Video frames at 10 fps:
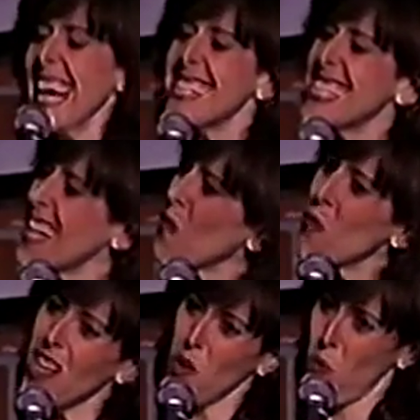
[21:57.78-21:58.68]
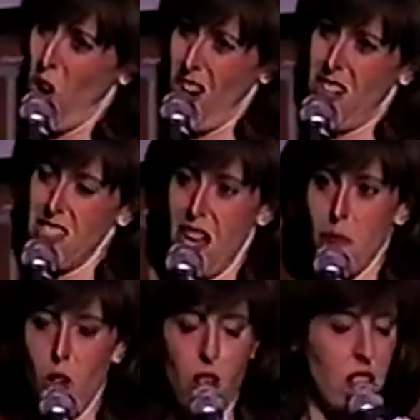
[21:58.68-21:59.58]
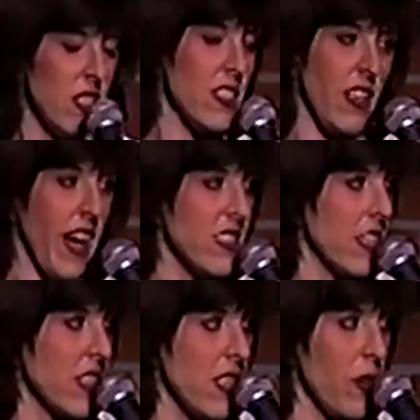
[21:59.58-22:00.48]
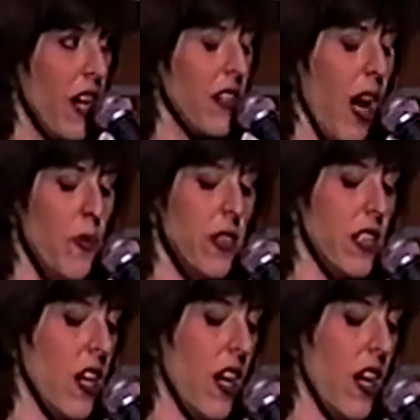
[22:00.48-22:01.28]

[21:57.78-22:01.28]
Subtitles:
It didn't really work because I'm dyslexic, so I would